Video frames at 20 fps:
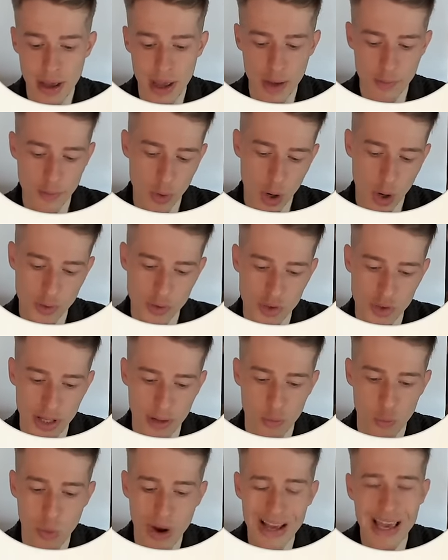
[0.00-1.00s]
If you ask
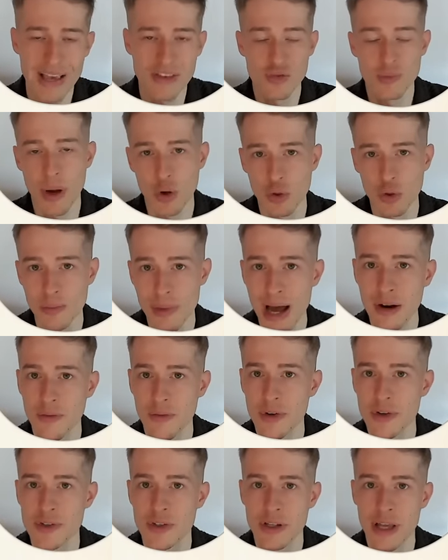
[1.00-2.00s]
yourself, why hasn't my goal
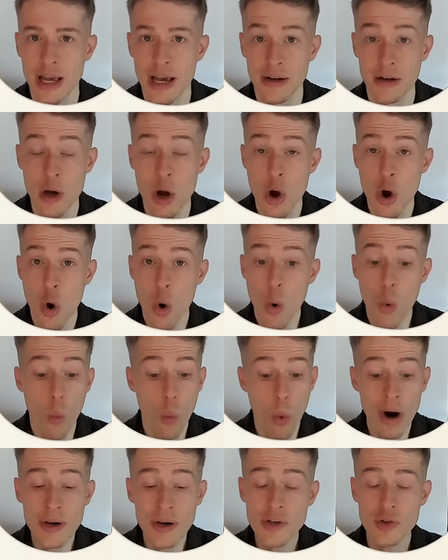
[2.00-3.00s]
manifested yet?
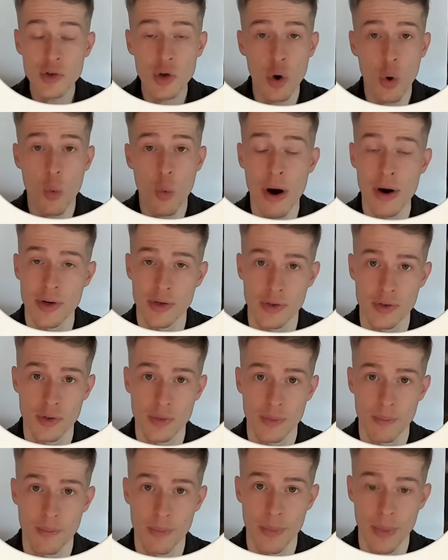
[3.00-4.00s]
Where is your
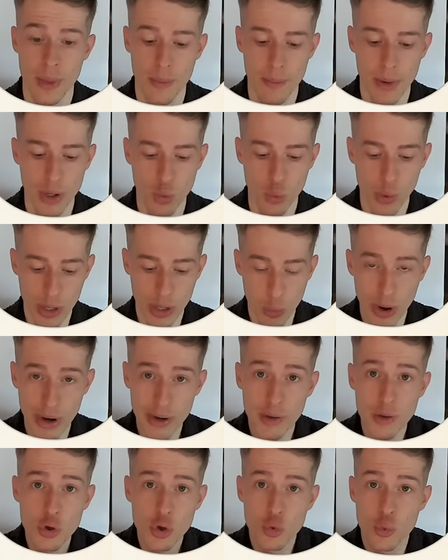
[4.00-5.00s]
awareness? By the way,
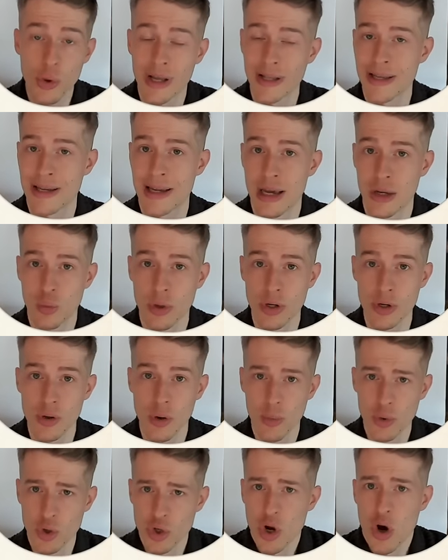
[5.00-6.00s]
where are you dwelling at when
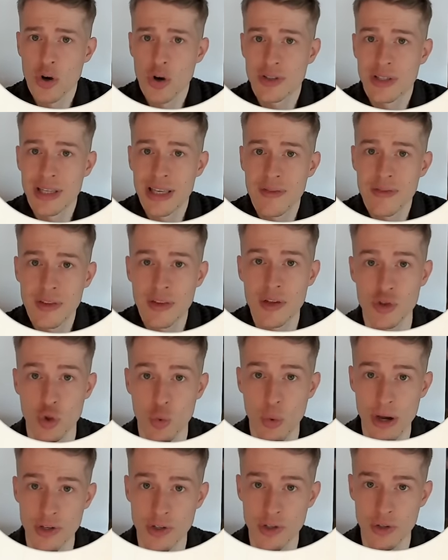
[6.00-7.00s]
you ask even this
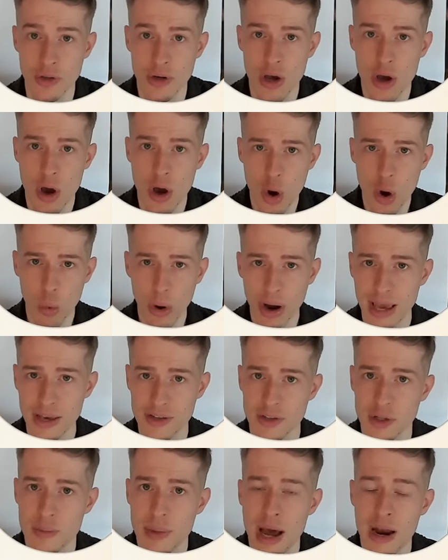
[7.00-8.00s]
question? Why
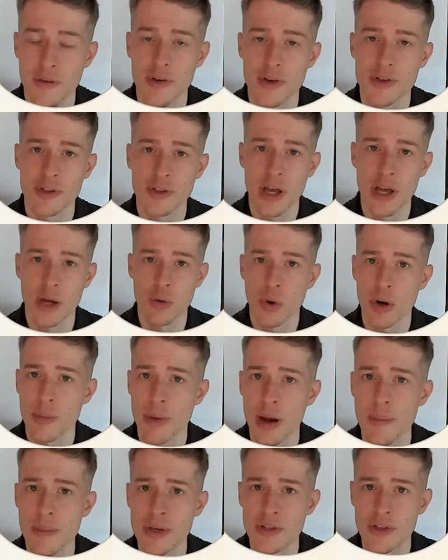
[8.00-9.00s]
hasn't it manifested yet? What
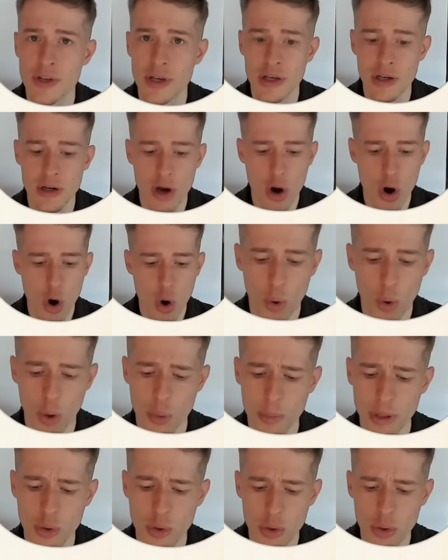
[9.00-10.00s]
am I missing? What
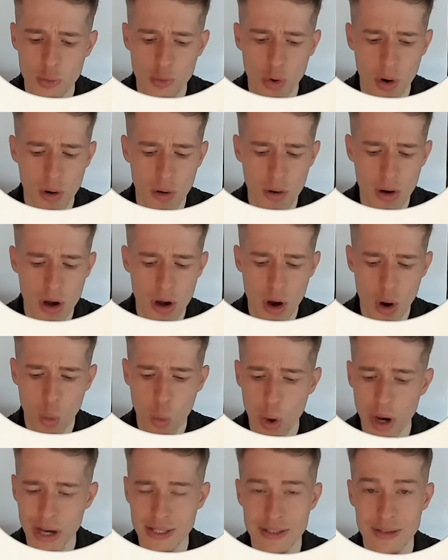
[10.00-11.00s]
am I doing wrong?
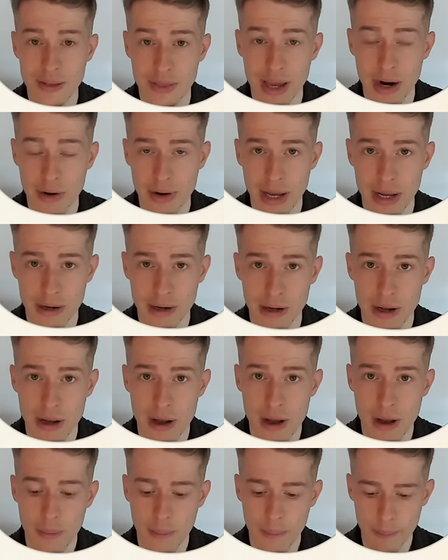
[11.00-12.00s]
Why isn't it there yet?
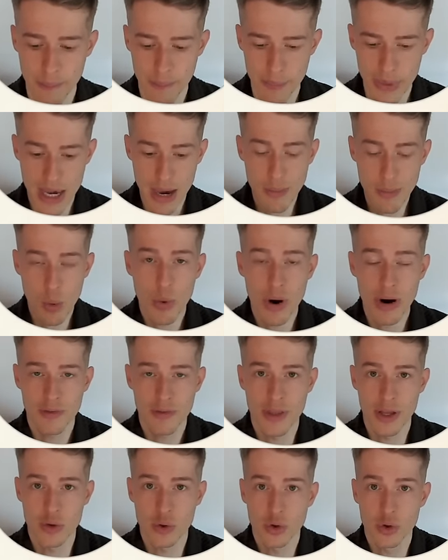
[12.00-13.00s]
Become aware
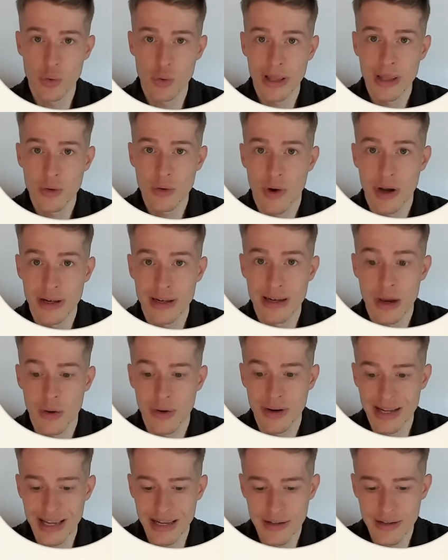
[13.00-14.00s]
of that. You're dwelling right
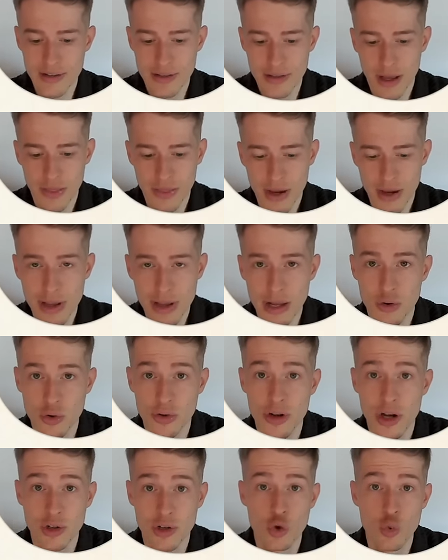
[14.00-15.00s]
now and it is not there yet.
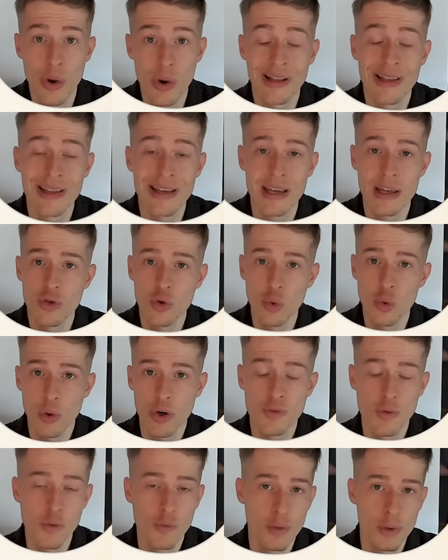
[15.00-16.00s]
You're not dwelling in the
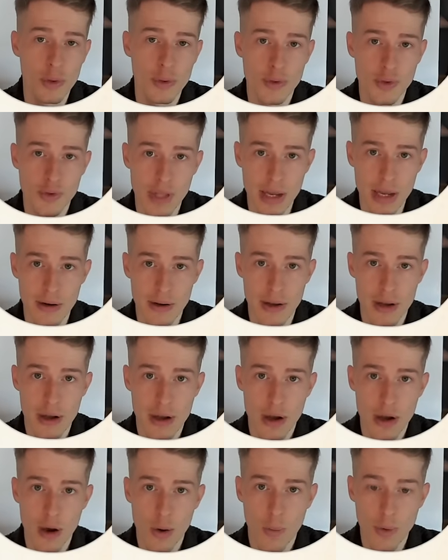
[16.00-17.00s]
wish fulfilled state,
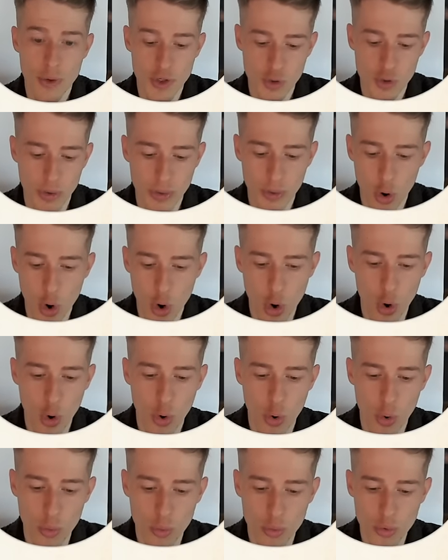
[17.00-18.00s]
which is what
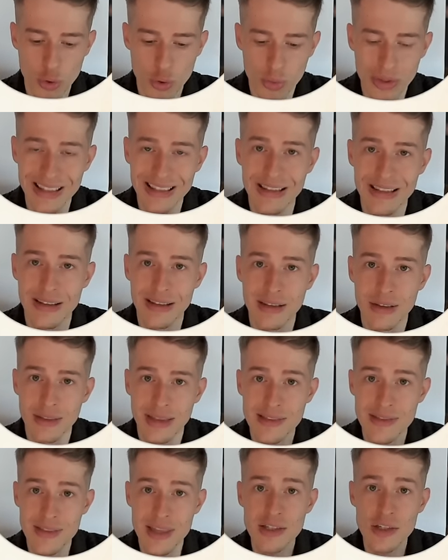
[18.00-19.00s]
you can...
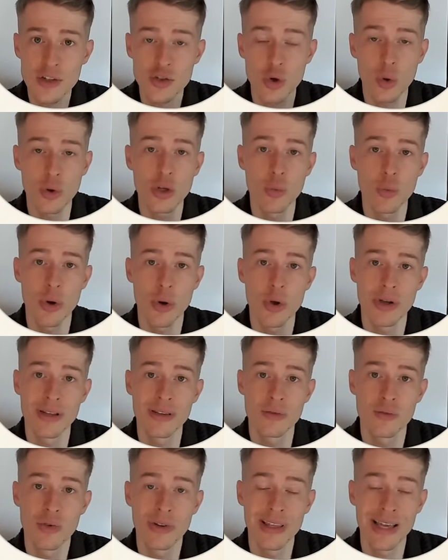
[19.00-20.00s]
That this is only where you
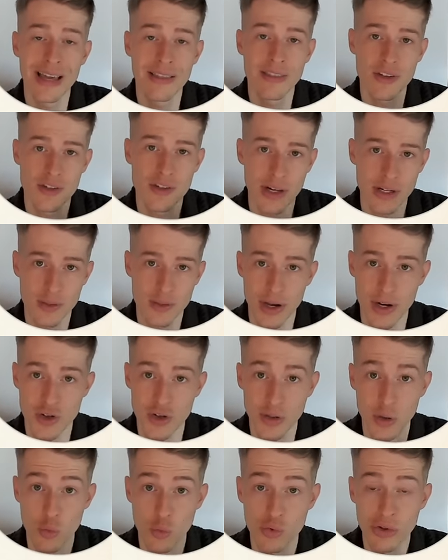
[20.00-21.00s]
can really get the
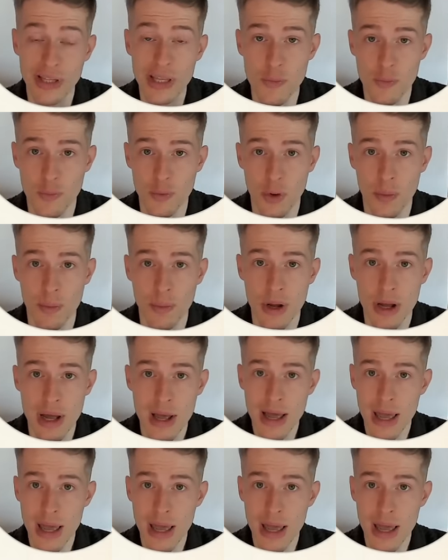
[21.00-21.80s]
satisfaction and the relief from.